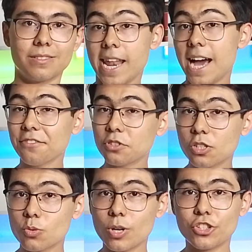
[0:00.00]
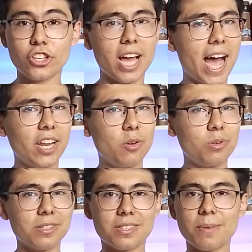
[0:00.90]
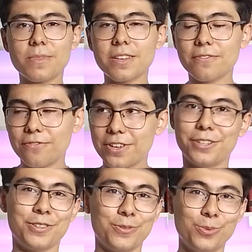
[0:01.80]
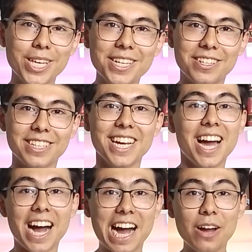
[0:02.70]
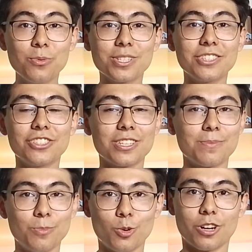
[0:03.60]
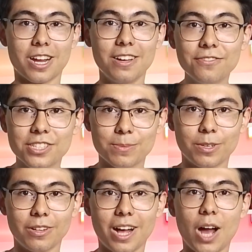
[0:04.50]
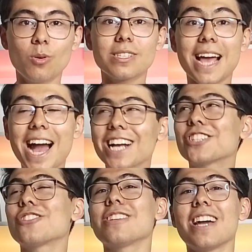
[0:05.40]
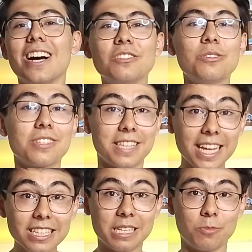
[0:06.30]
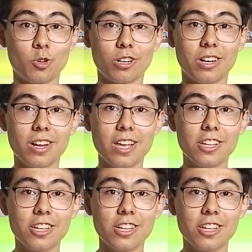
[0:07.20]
And after switching, I noticed something very weird. I wasn't just more comfortable, I was actually understanding more.